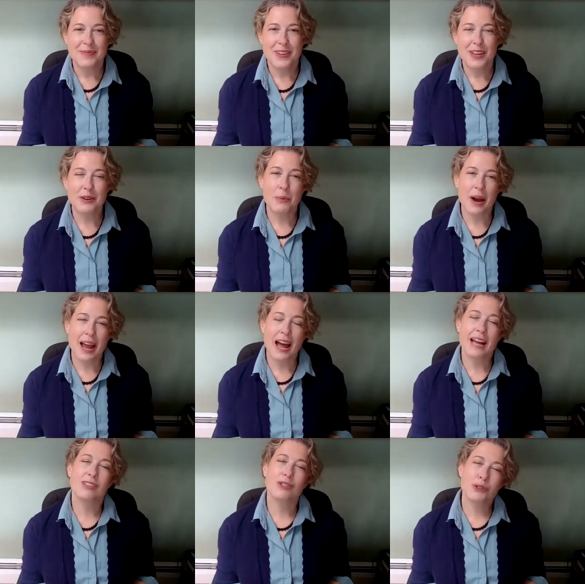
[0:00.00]
Either way,
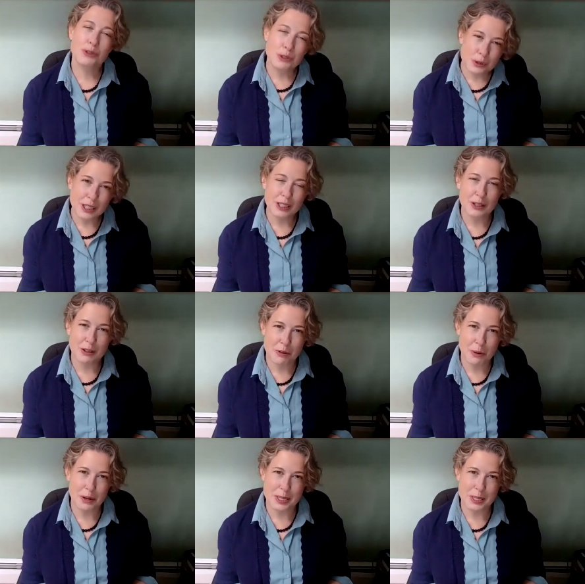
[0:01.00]
I truly look
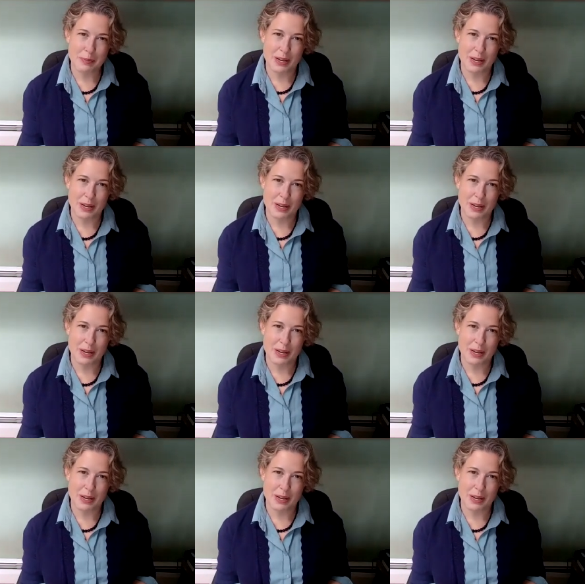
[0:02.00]
forward to